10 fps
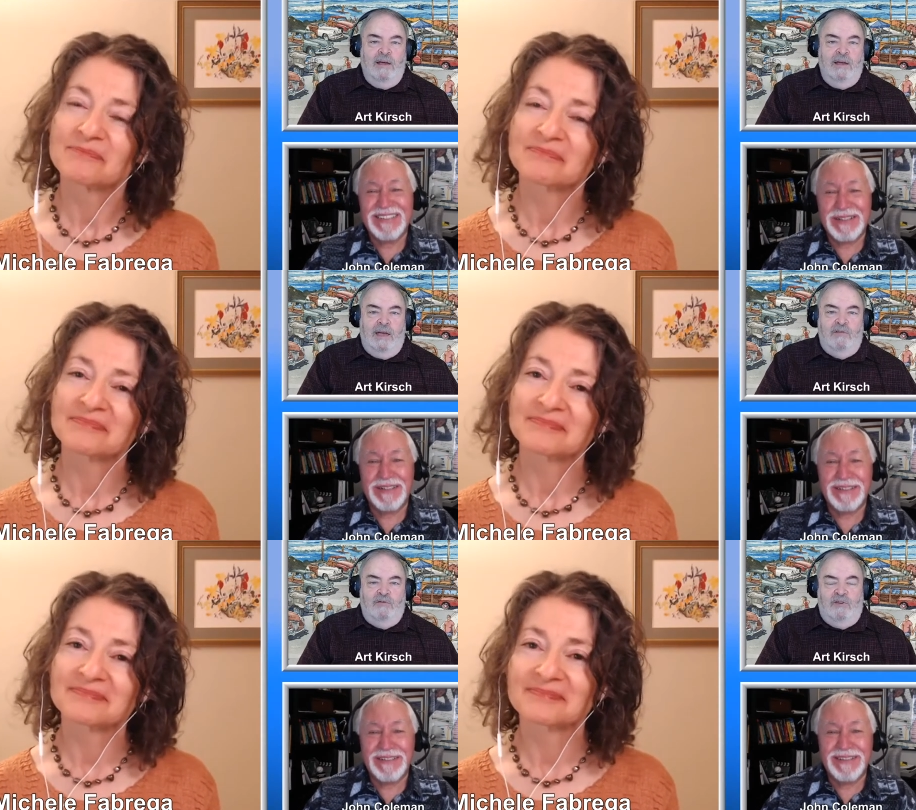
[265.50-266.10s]

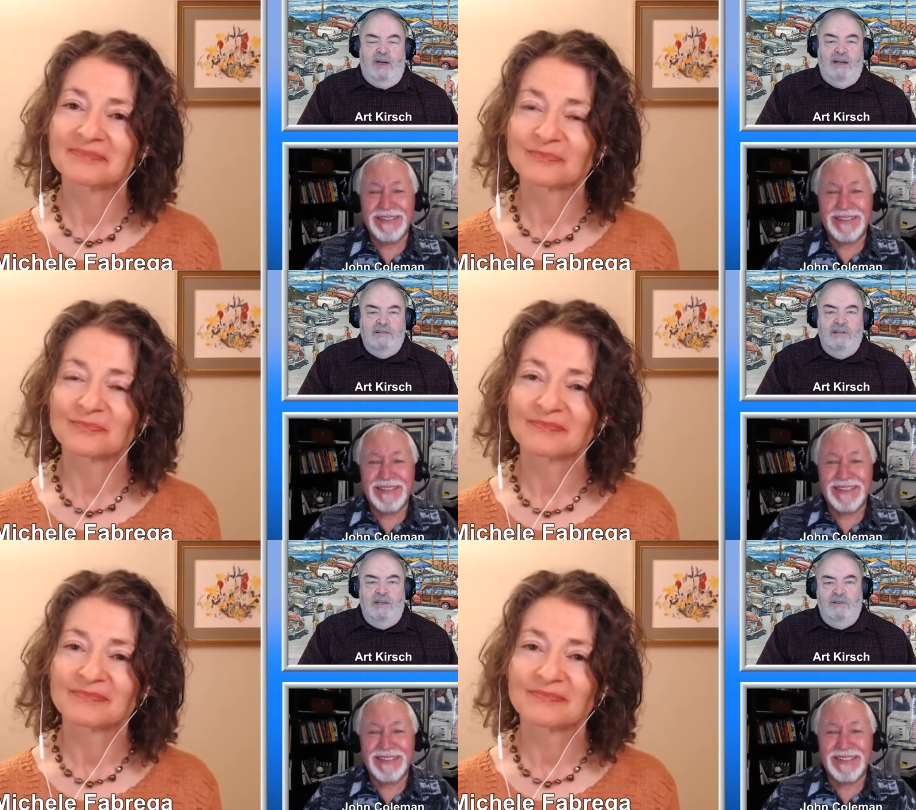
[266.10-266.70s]
Speaker 1: in
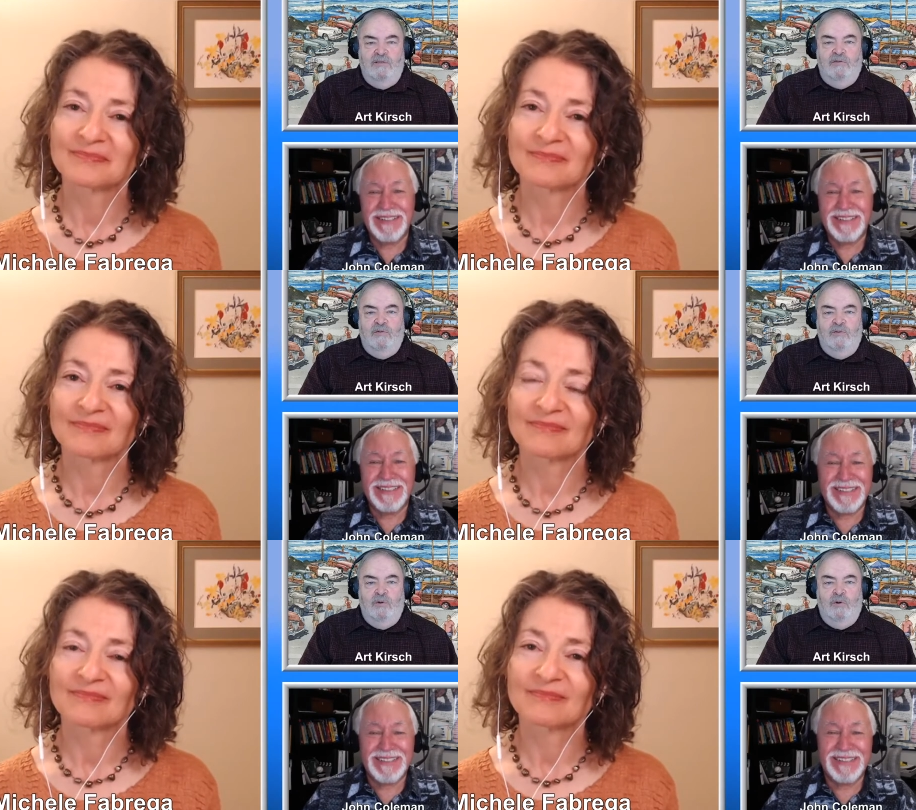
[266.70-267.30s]
fact, if
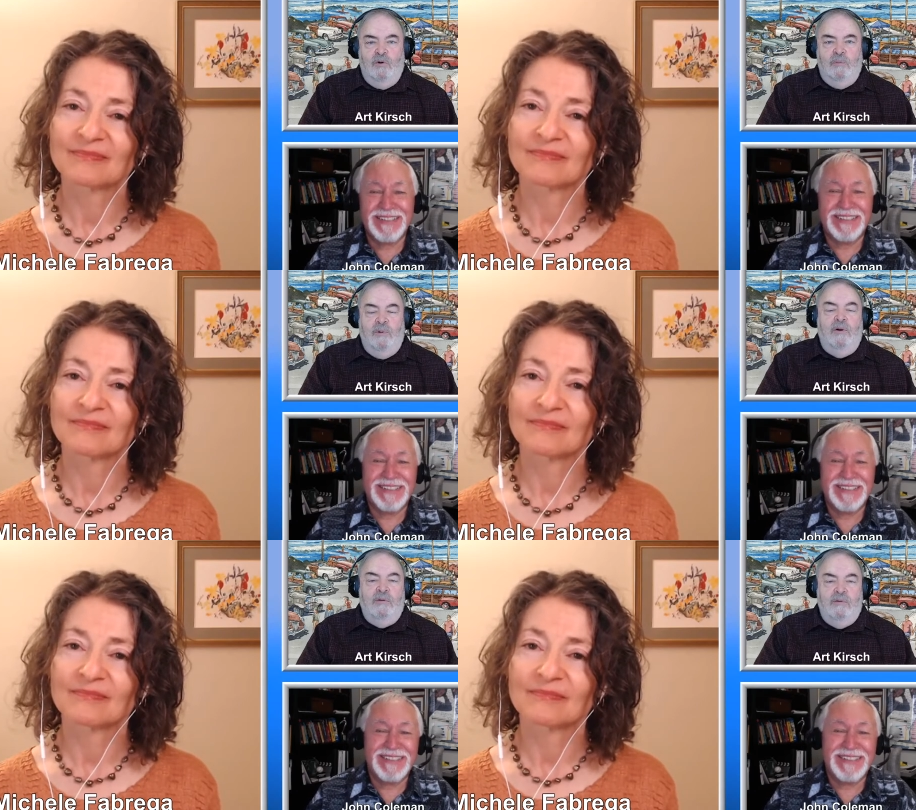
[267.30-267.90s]
your
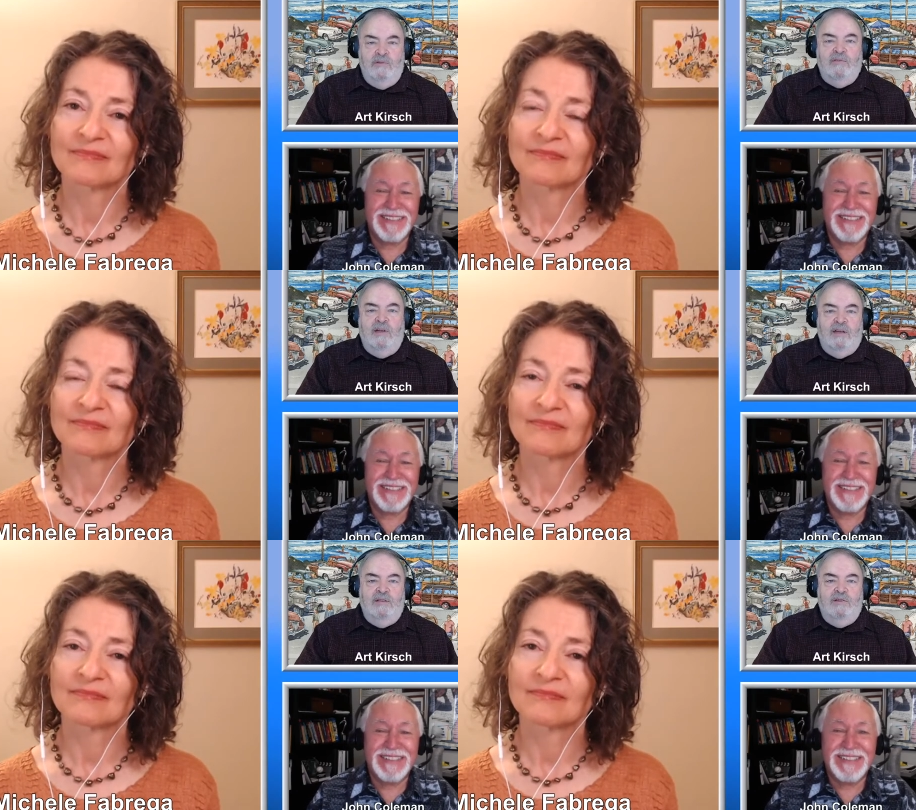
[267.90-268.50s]
partner is
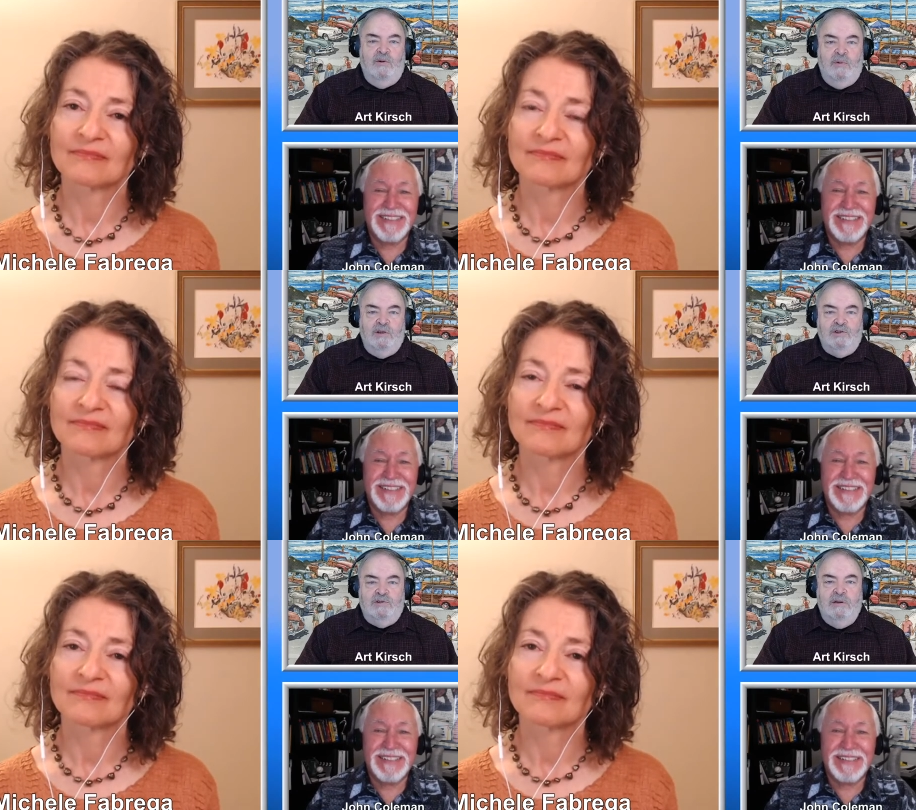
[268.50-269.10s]
taking too much
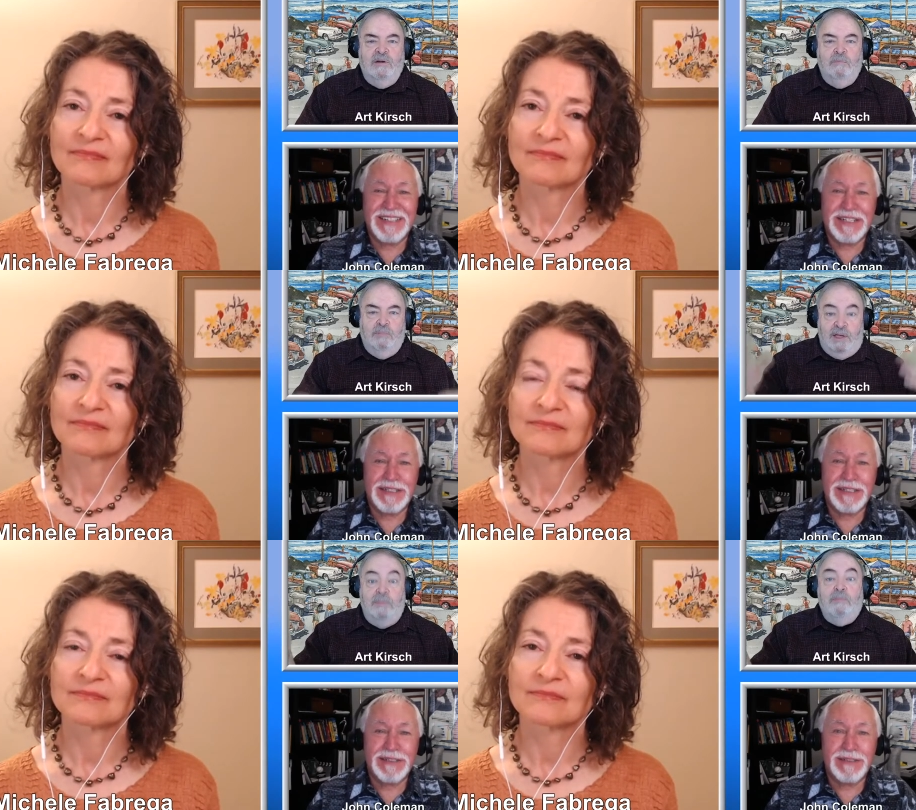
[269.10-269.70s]

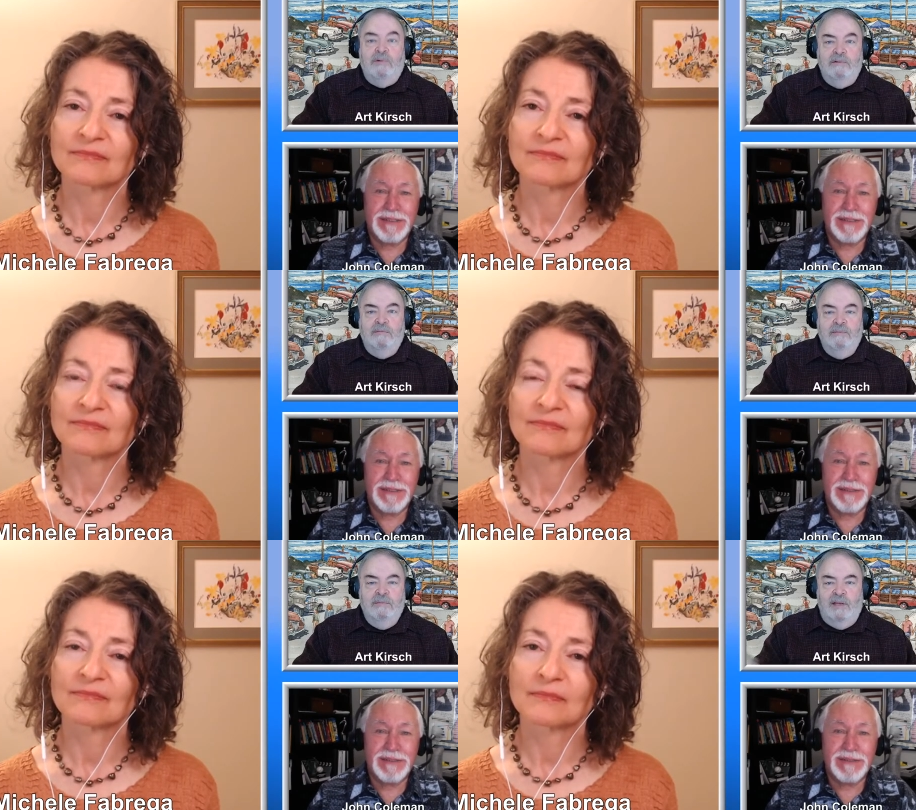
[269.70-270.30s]
bleep,
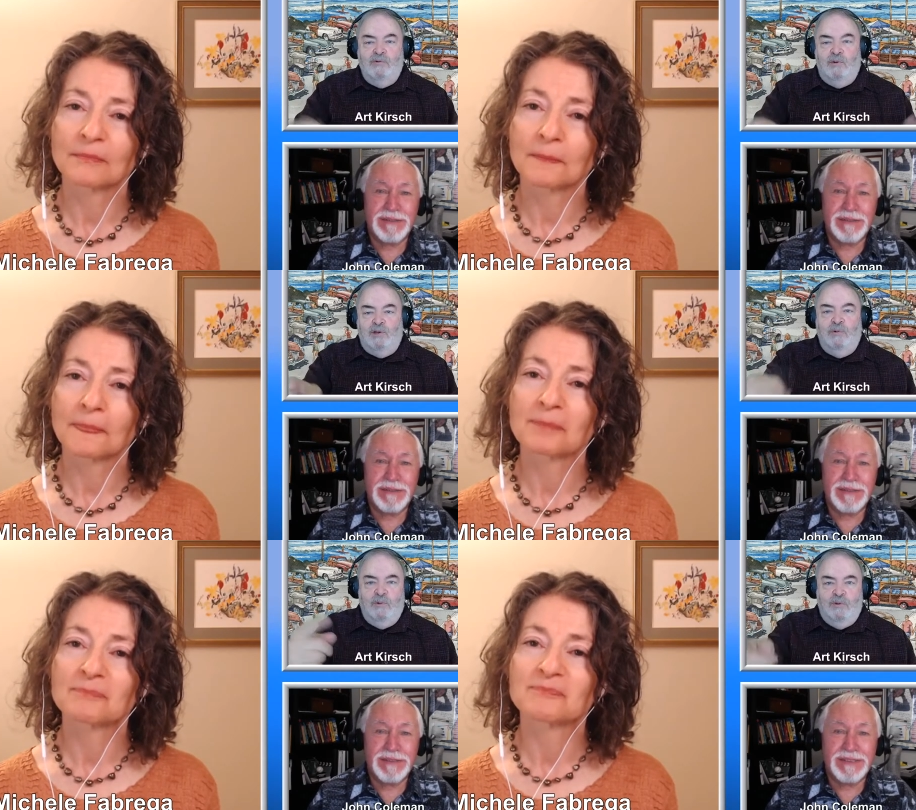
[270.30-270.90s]
that's what the
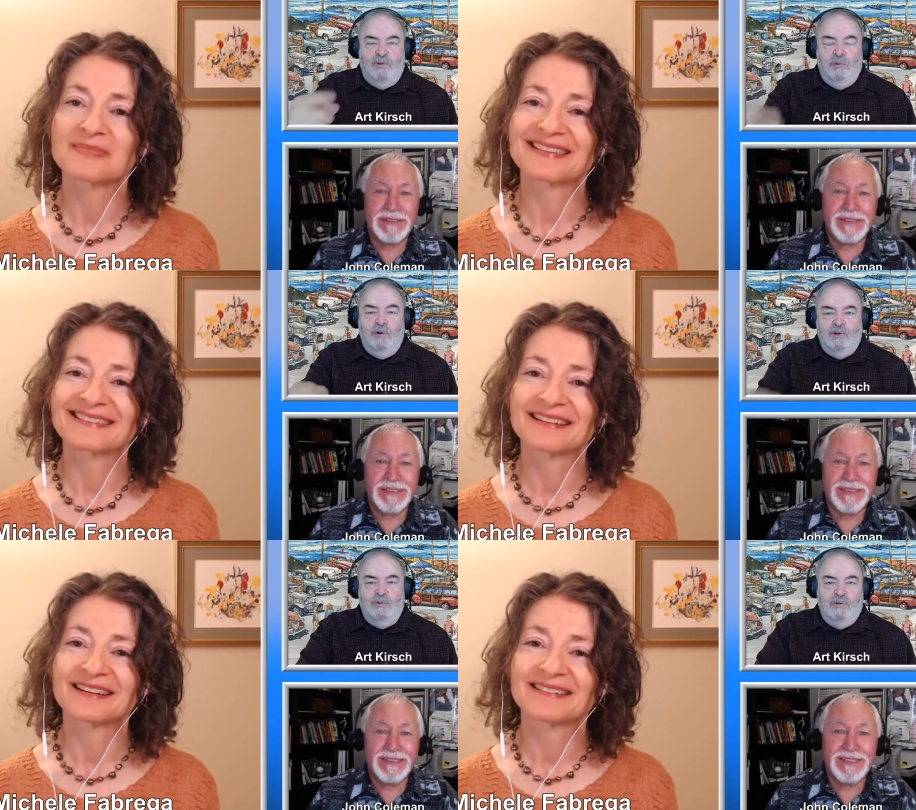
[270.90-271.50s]

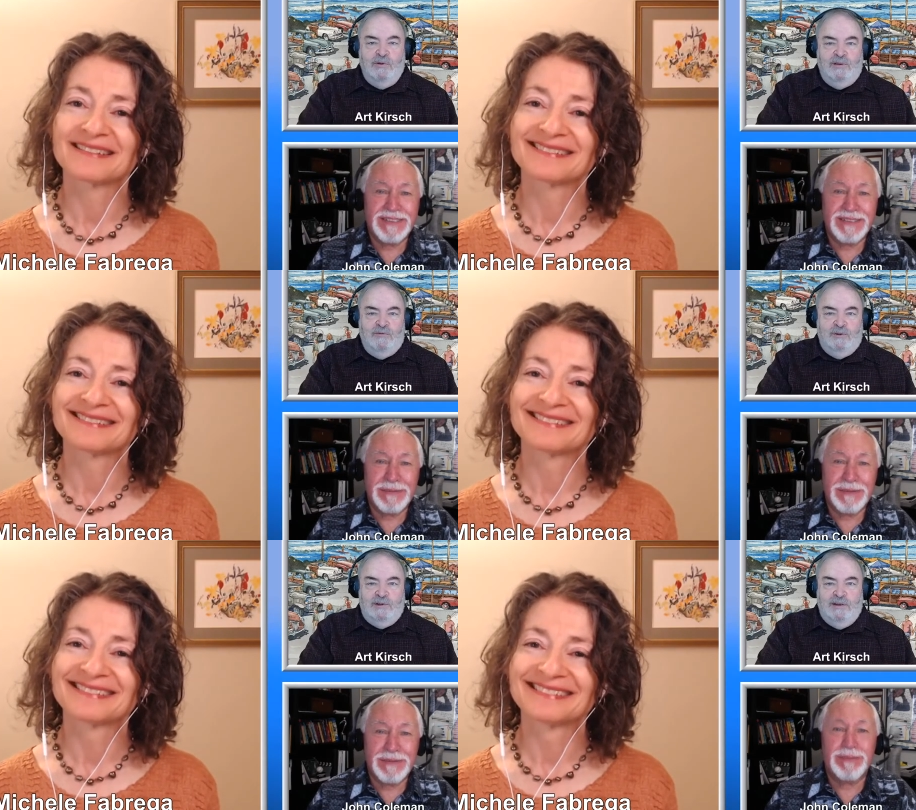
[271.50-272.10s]
word you were looking for, John.